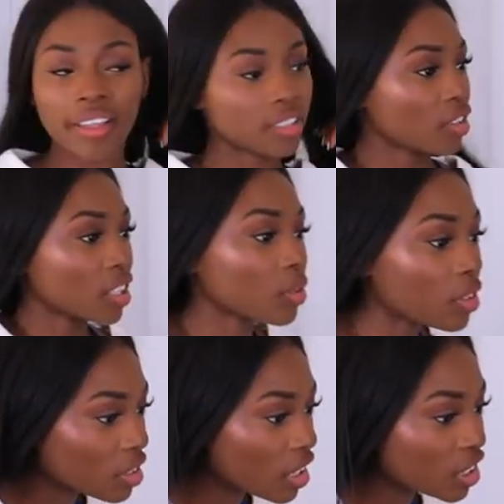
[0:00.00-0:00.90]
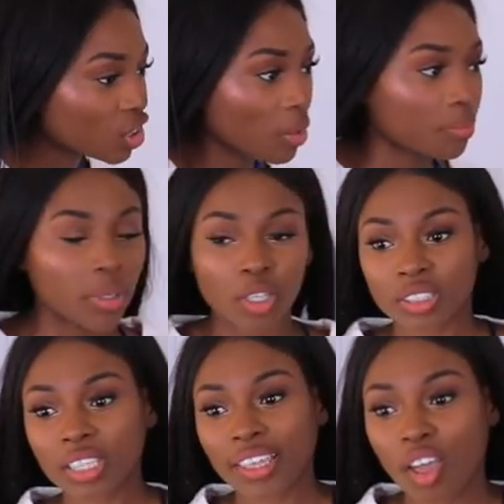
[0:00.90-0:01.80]
Right, so this what this jumper
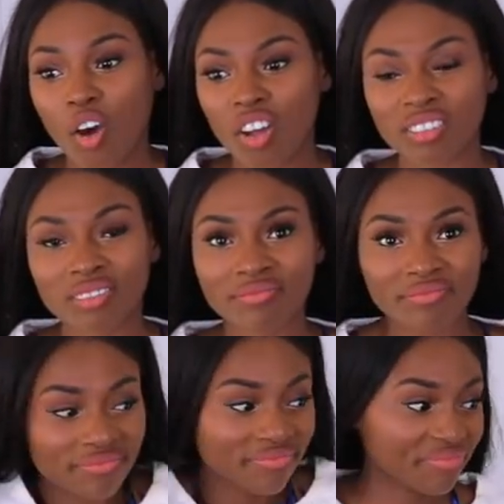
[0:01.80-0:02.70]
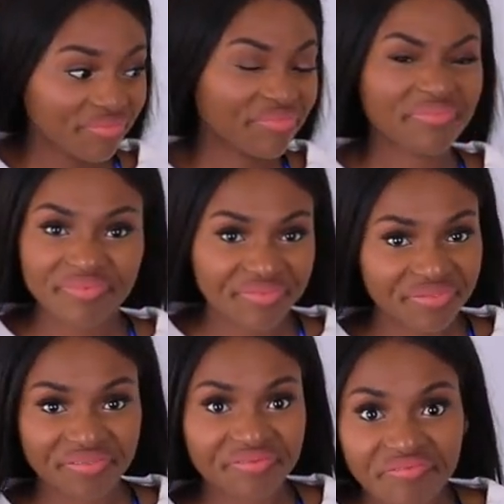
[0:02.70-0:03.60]
looks like on.
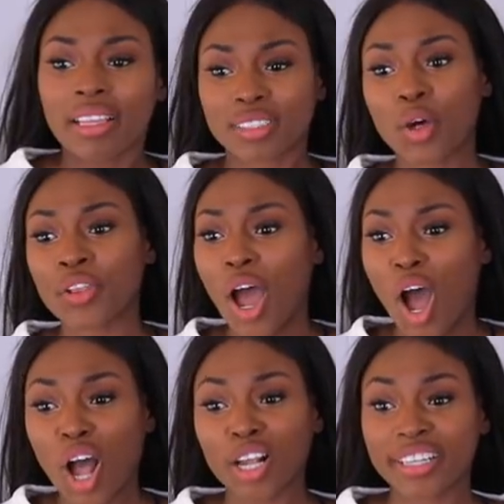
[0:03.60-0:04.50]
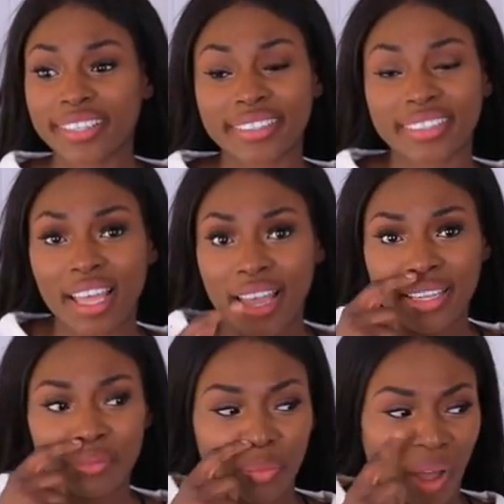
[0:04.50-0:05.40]
It's not an ugly
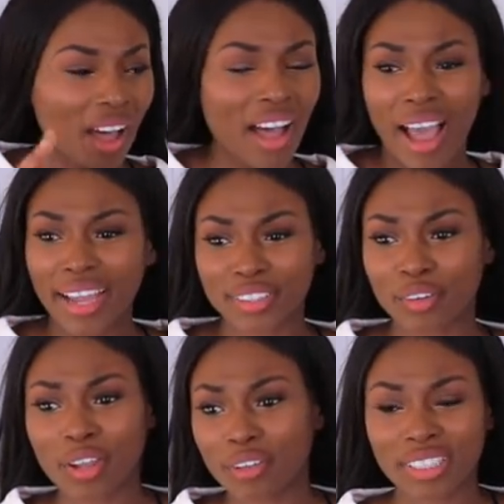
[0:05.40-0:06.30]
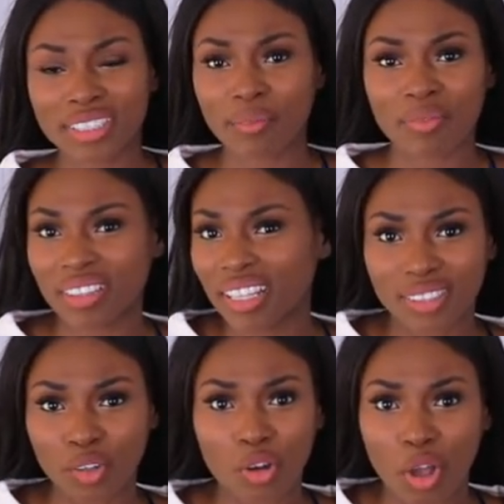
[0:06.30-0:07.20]
design, but I don't know. There's something
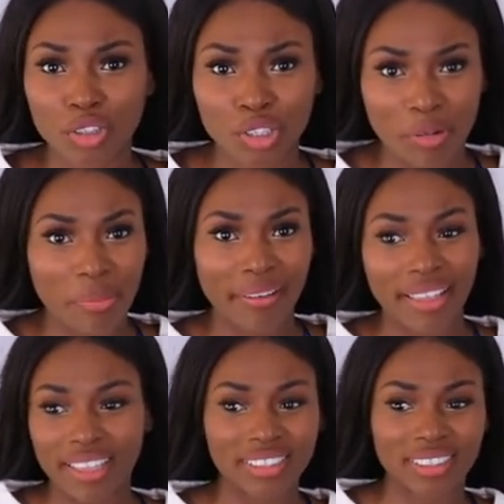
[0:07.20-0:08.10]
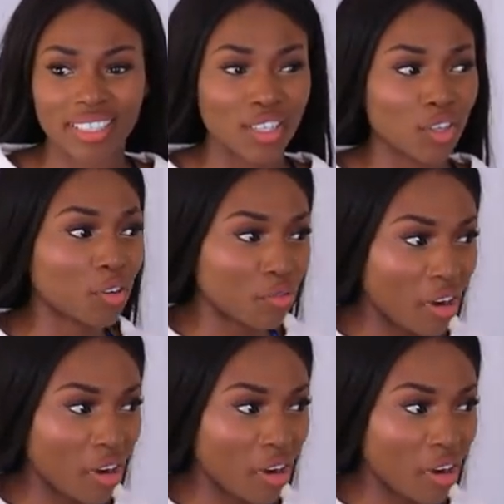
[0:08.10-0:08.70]
that's not kosher about it. It doesn't look